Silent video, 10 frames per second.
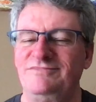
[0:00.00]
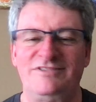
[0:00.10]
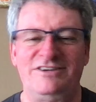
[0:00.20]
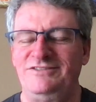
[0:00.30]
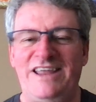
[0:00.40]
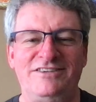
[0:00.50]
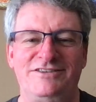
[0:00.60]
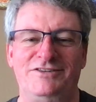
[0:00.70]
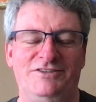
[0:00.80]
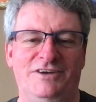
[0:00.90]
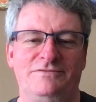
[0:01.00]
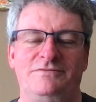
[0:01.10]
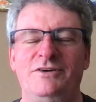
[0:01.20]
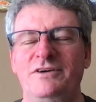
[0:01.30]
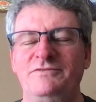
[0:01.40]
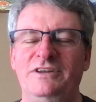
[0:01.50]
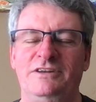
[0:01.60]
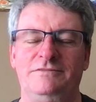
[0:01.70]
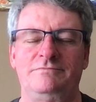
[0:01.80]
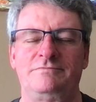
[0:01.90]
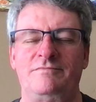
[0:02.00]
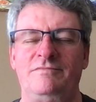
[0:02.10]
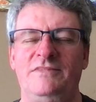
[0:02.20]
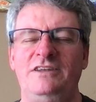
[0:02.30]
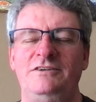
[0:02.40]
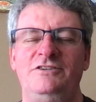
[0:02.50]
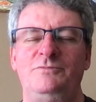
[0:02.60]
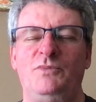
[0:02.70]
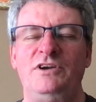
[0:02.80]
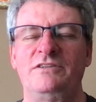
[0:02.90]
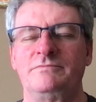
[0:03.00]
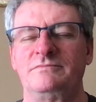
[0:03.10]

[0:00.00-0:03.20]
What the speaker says: Just ask yourself, where do I feel it? And then just breathe.